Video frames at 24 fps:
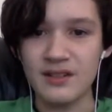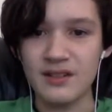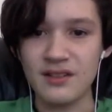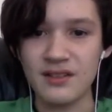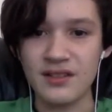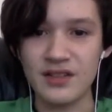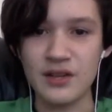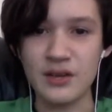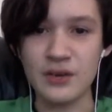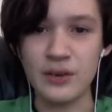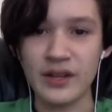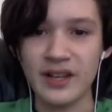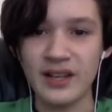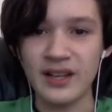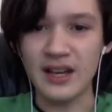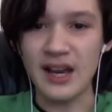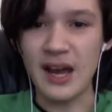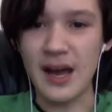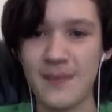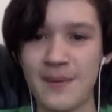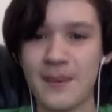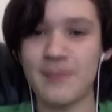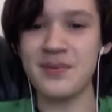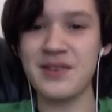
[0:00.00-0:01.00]
Dude,
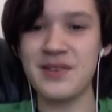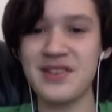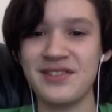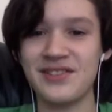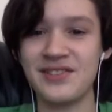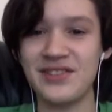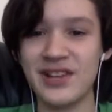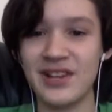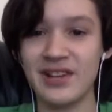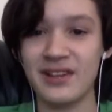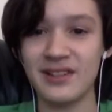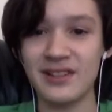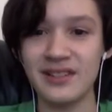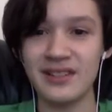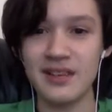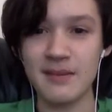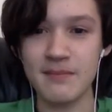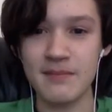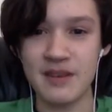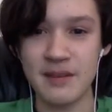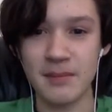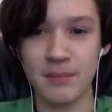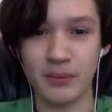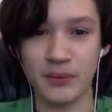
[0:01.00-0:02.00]
I'm a pizza.
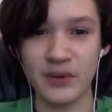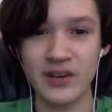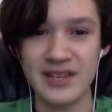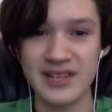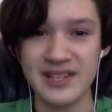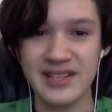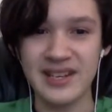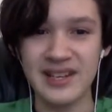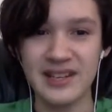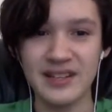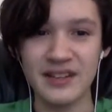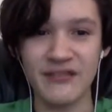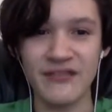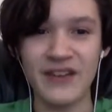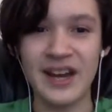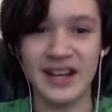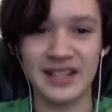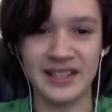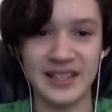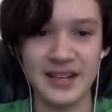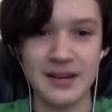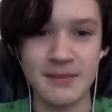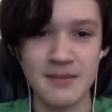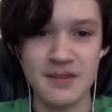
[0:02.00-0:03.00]
Give me a break. The
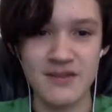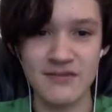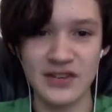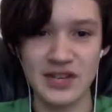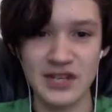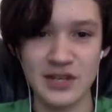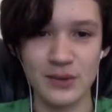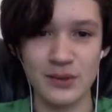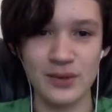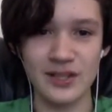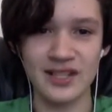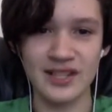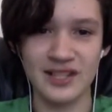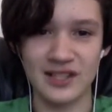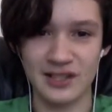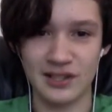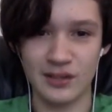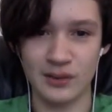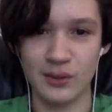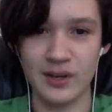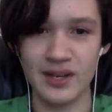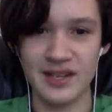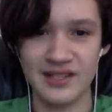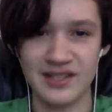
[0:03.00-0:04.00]
fact that I'm even doing this
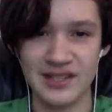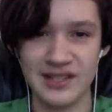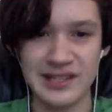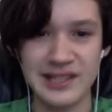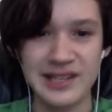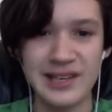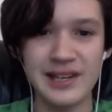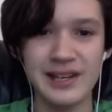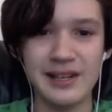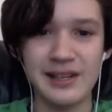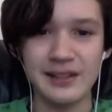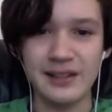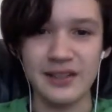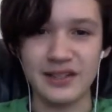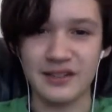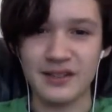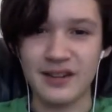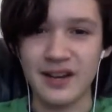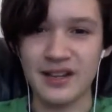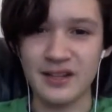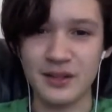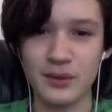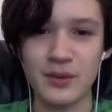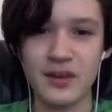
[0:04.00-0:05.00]
is crazy. Like,
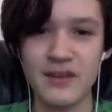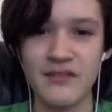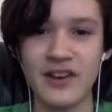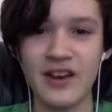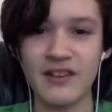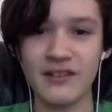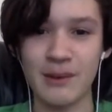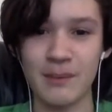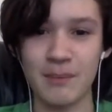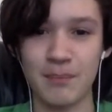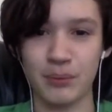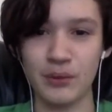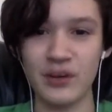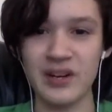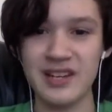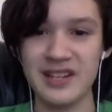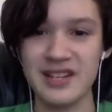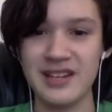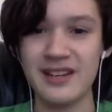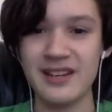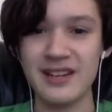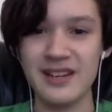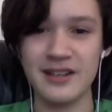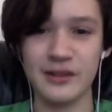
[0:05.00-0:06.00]
I don't even have a
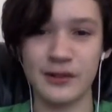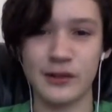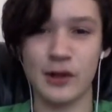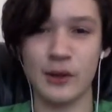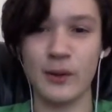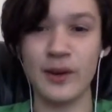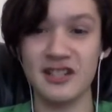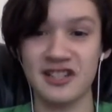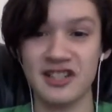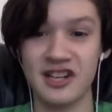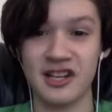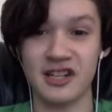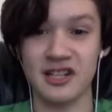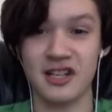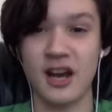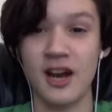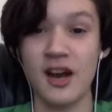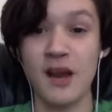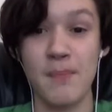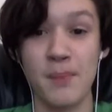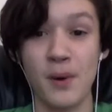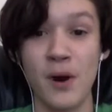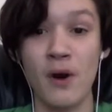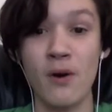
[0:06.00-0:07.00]
brain, and you're correcting a
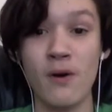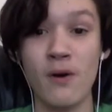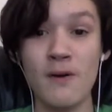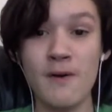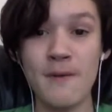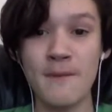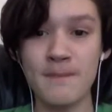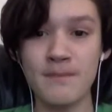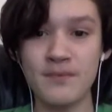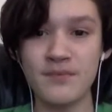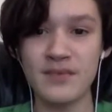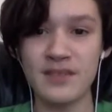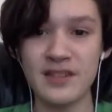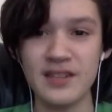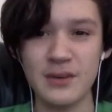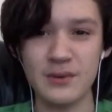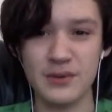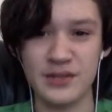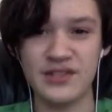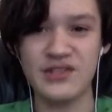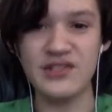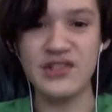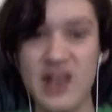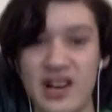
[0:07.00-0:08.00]
typo?
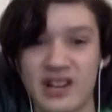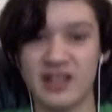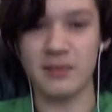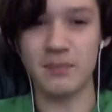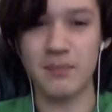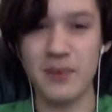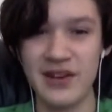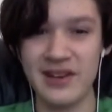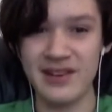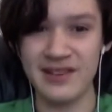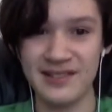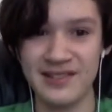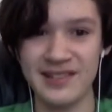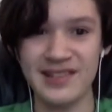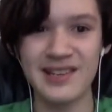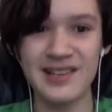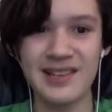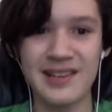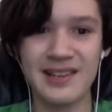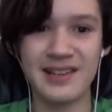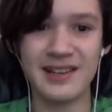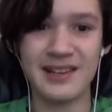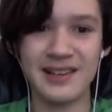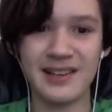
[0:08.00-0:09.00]
You suck, Piz.
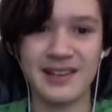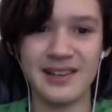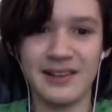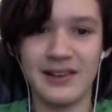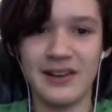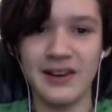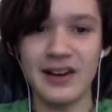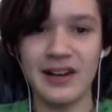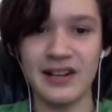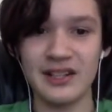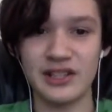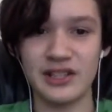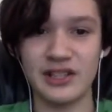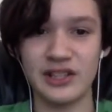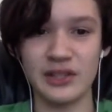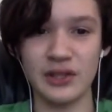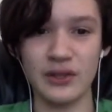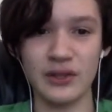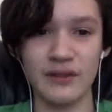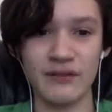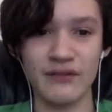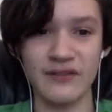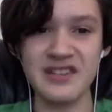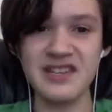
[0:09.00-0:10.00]
I
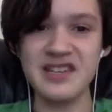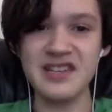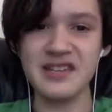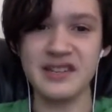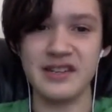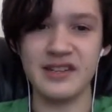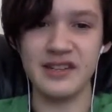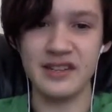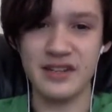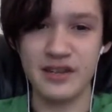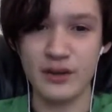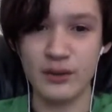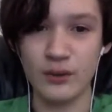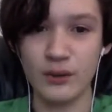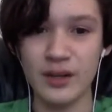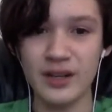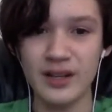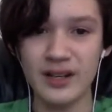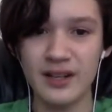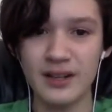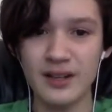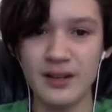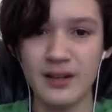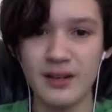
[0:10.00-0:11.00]
should have eaten you.
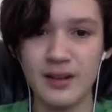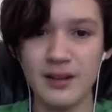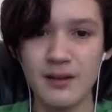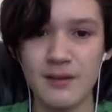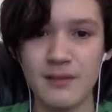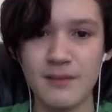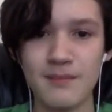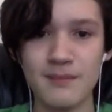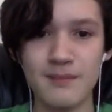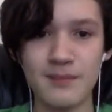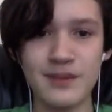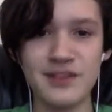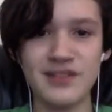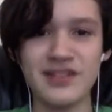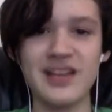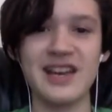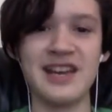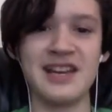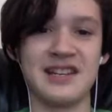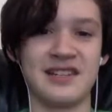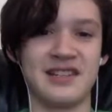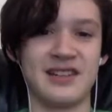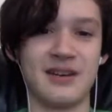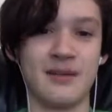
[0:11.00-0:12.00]
Piz
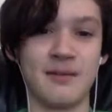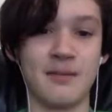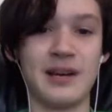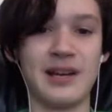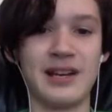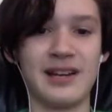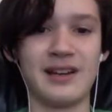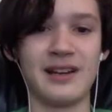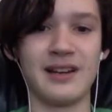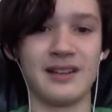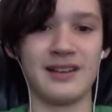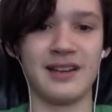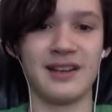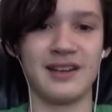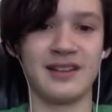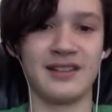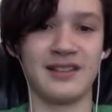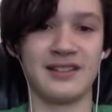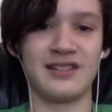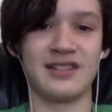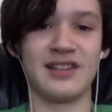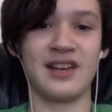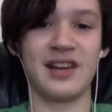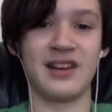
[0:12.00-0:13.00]
ate him
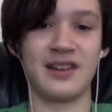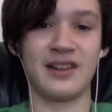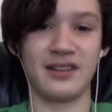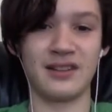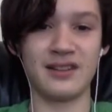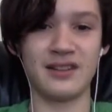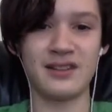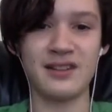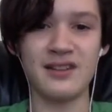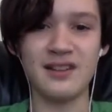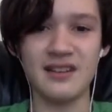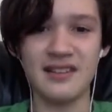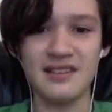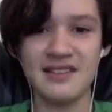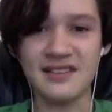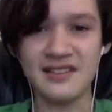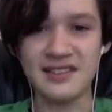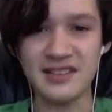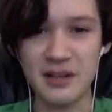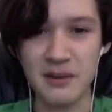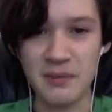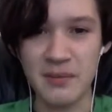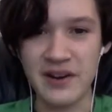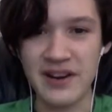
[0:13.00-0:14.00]
and said,
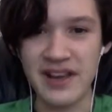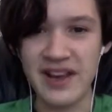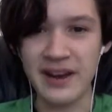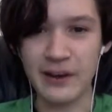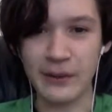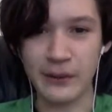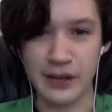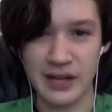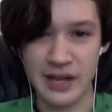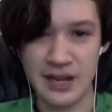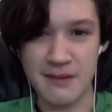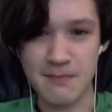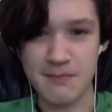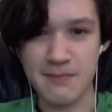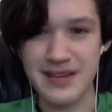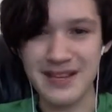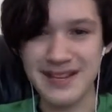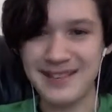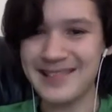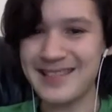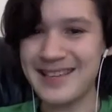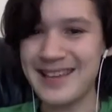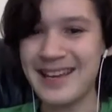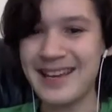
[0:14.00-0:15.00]
Stupid, arrogant
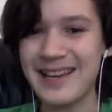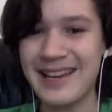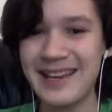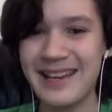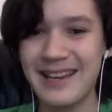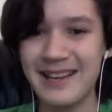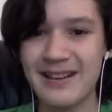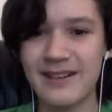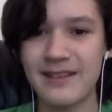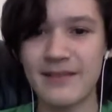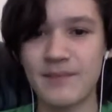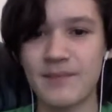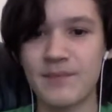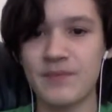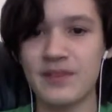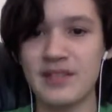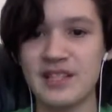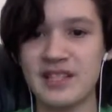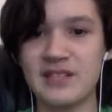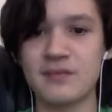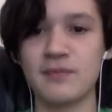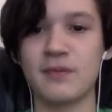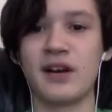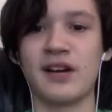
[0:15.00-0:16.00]
pizza.
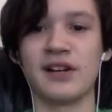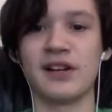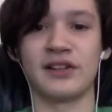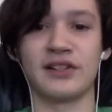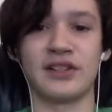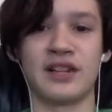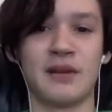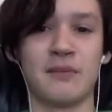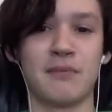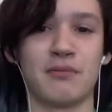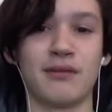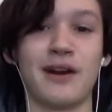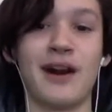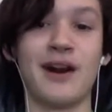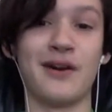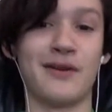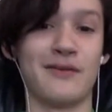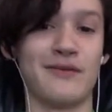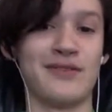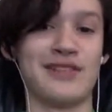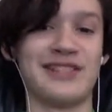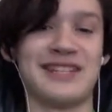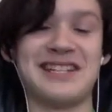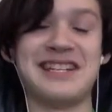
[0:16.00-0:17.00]
Smiling and proud
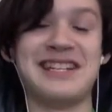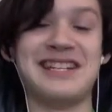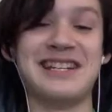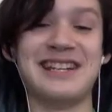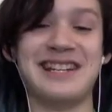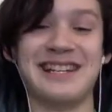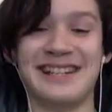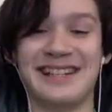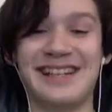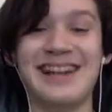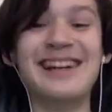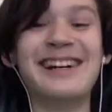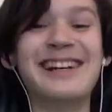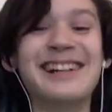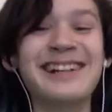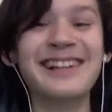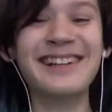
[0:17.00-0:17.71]
of his eating.